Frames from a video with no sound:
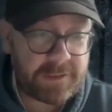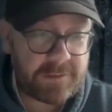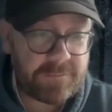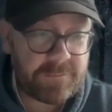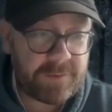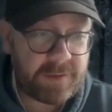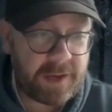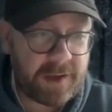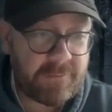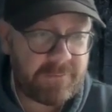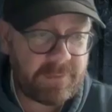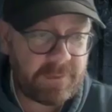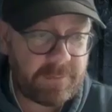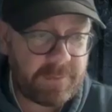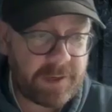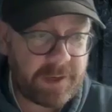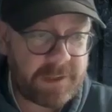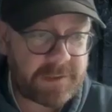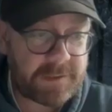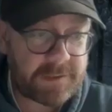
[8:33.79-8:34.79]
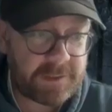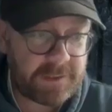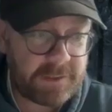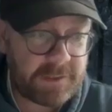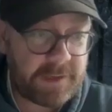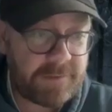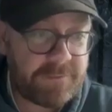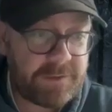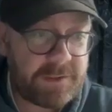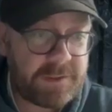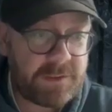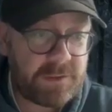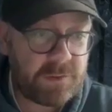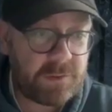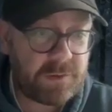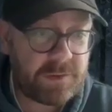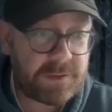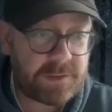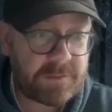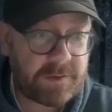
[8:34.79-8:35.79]
and forgetful person has left his
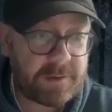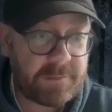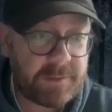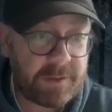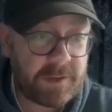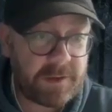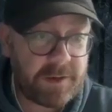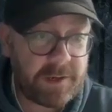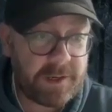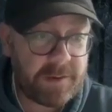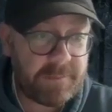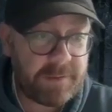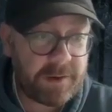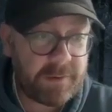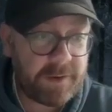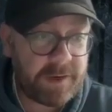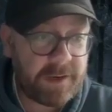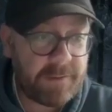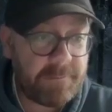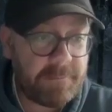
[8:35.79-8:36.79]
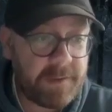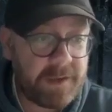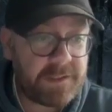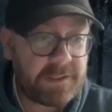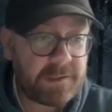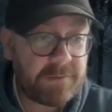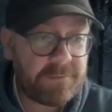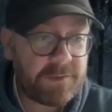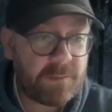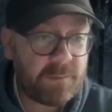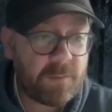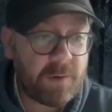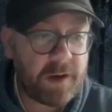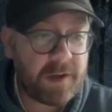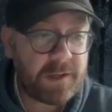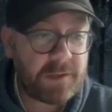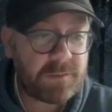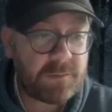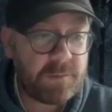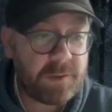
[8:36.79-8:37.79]
door scraper lying about in the middle of the
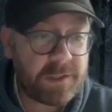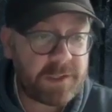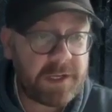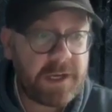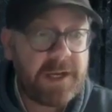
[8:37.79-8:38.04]
wild wood,